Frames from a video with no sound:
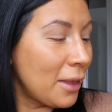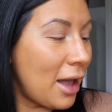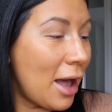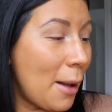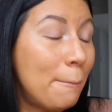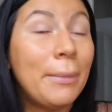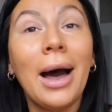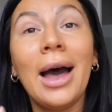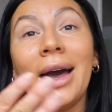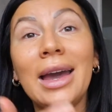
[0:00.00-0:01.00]

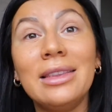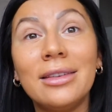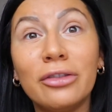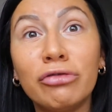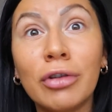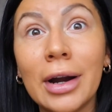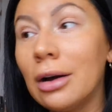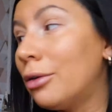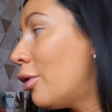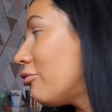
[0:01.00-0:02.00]
But hey, this is
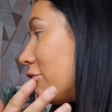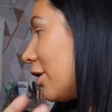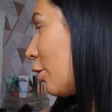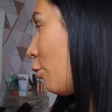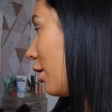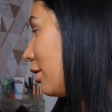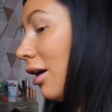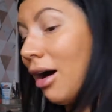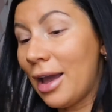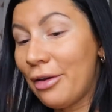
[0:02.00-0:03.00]
real
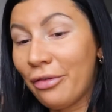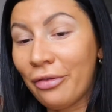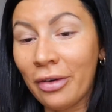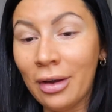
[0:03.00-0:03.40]
life.